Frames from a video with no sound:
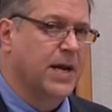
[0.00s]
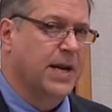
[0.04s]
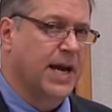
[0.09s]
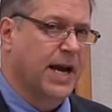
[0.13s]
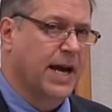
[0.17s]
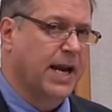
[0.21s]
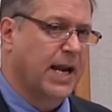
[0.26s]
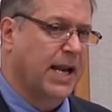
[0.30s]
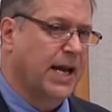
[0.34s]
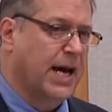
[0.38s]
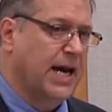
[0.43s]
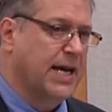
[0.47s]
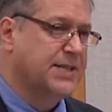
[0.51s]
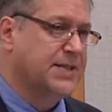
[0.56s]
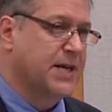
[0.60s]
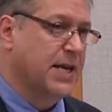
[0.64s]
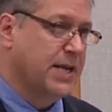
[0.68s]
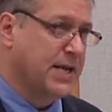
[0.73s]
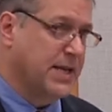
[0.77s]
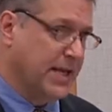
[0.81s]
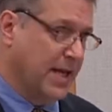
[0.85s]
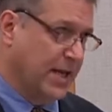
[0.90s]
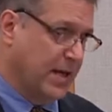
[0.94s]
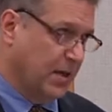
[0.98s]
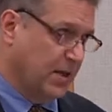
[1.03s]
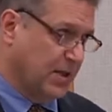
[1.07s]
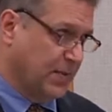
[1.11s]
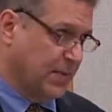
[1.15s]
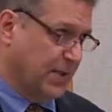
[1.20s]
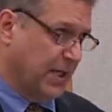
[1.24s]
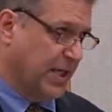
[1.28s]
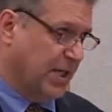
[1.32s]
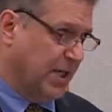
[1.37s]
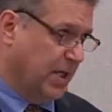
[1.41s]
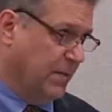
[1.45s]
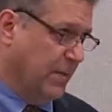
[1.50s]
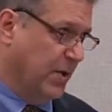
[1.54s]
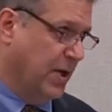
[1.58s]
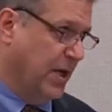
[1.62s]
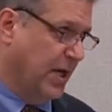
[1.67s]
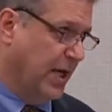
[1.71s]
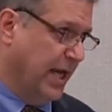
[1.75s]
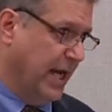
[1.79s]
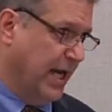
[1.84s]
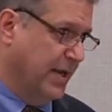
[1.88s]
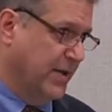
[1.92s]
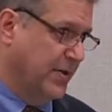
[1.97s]
and analyze and, and ultimately
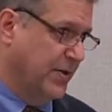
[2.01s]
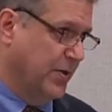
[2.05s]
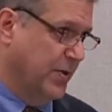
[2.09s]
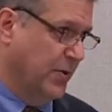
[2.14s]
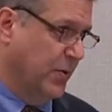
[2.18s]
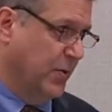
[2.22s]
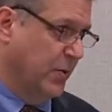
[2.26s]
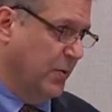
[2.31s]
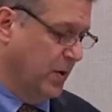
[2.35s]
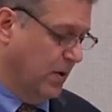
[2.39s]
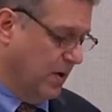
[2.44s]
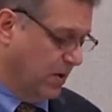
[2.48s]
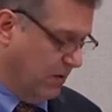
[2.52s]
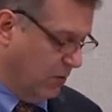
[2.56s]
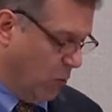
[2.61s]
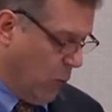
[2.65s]
communicate to